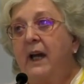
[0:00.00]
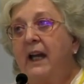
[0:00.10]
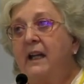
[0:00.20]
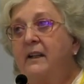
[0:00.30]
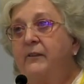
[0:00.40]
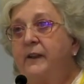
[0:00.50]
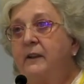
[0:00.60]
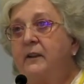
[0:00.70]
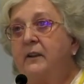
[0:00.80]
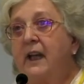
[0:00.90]
had
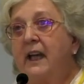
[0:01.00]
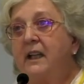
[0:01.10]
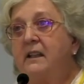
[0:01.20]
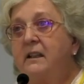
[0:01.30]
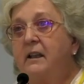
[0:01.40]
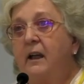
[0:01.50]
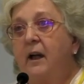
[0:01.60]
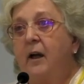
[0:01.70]
filled her head